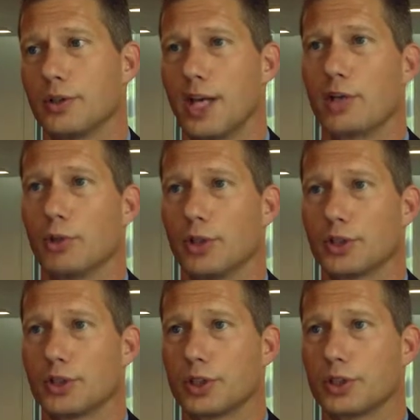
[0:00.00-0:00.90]
the animal
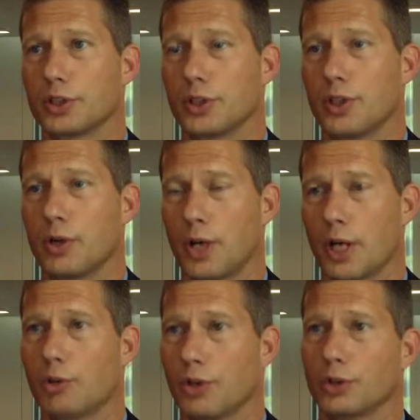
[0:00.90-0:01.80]
is
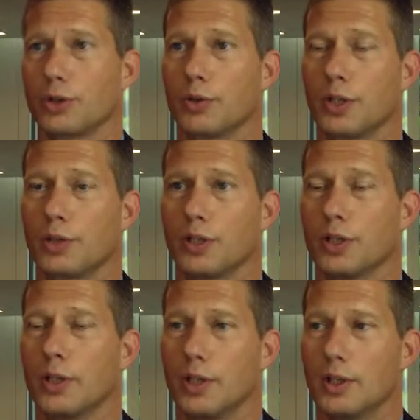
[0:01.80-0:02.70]
okay, but also that
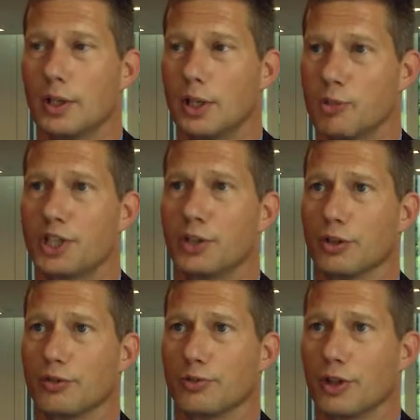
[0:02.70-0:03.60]
the emission
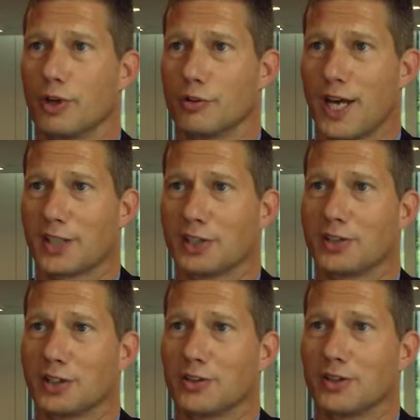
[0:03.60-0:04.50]
of
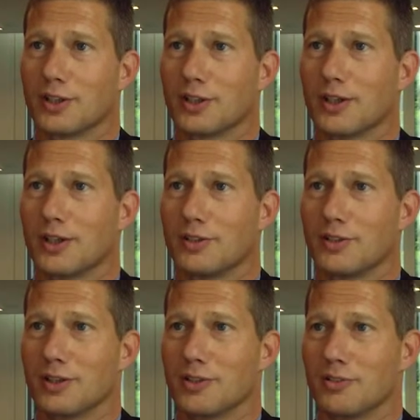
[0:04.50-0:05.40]
gases and
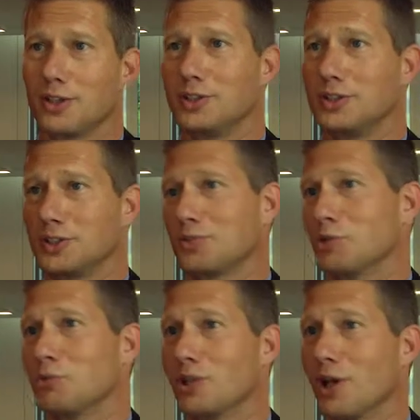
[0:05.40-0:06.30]
feces
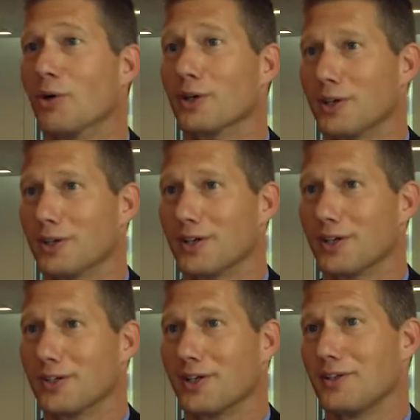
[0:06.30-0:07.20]
will be lower
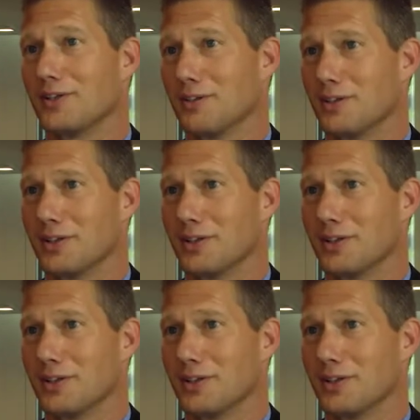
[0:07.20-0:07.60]
than